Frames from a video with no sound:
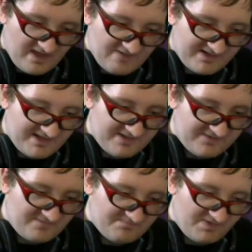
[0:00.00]
recognize this
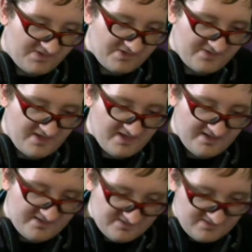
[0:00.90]
from
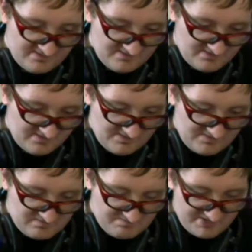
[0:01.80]
Persona
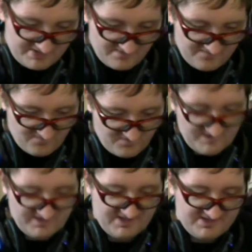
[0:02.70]
4
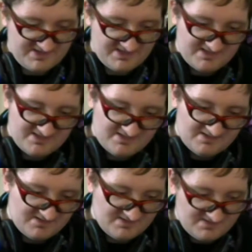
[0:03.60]
at least.
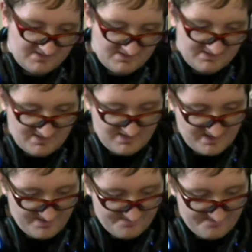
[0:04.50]

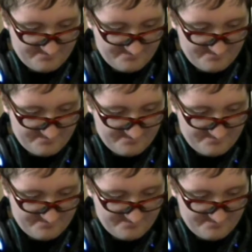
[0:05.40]
I